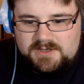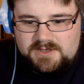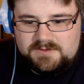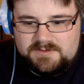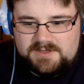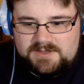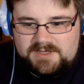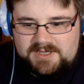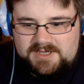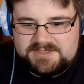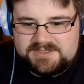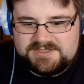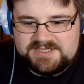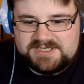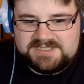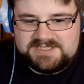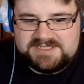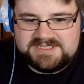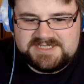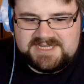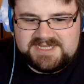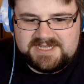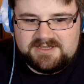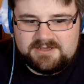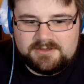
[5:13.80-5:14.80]
Okay, so this
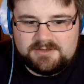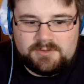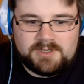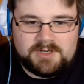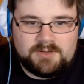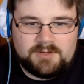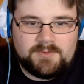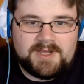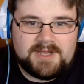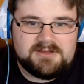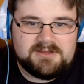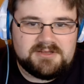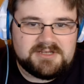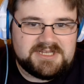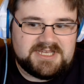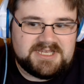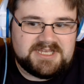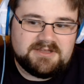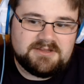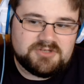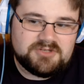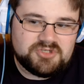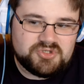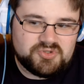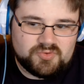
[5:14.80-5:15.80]
is taking quite a while on the
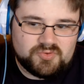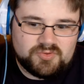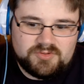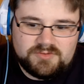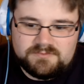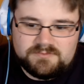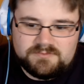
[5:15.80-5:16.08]
English roar.